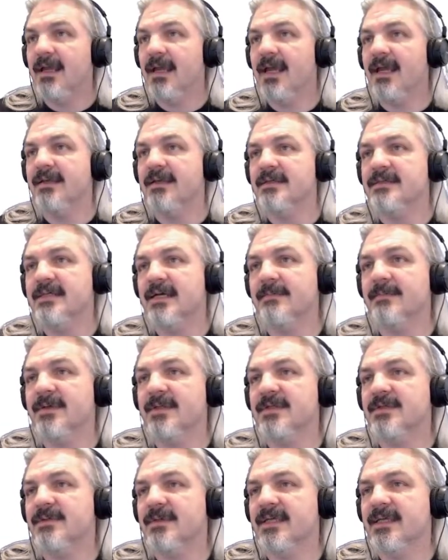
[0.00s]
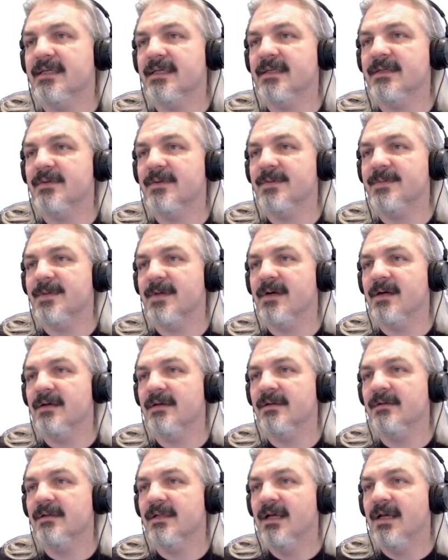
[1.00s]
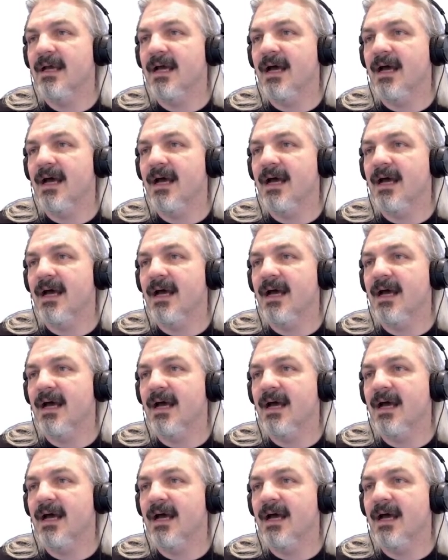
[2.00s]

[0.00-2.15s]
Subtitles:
and you jump into a git ignore file,